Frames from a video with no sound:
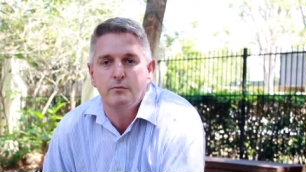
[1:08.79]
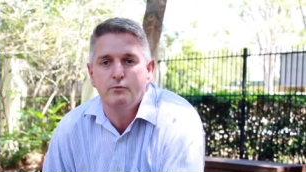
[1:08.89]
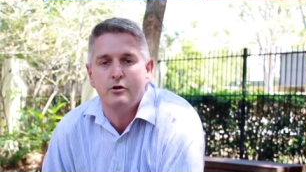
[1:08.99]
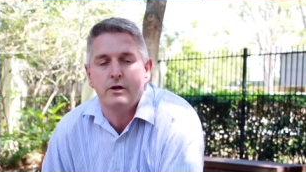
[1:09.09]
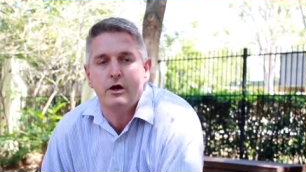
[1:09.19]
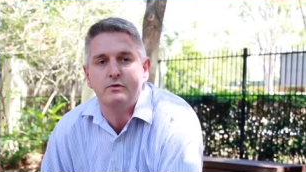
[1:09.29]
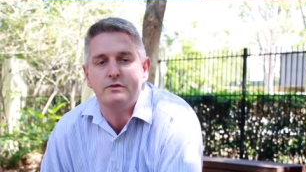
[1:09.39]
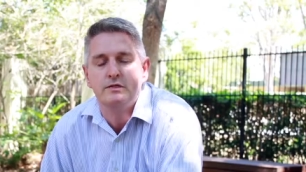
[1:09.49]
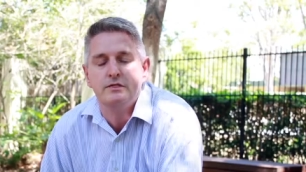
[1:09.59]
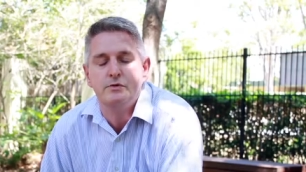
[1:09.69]
probably over
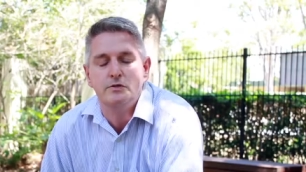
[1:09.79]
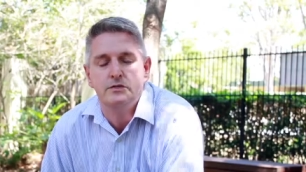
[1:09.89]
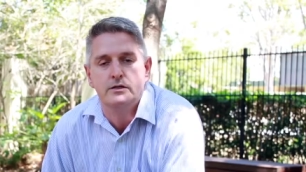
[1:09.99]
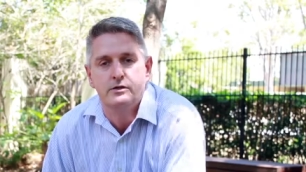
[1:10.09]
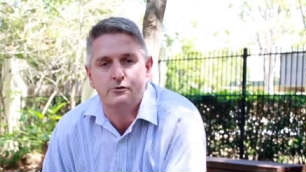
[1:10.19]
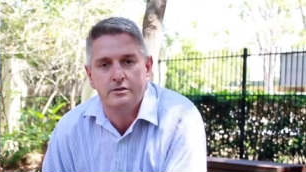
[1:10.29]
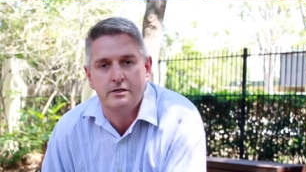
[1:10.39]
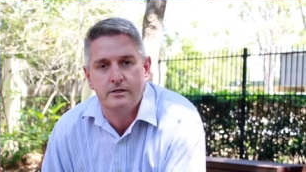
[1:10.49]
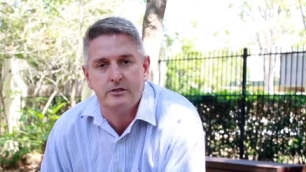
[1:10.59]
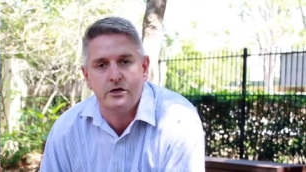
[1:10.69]
60% of the residents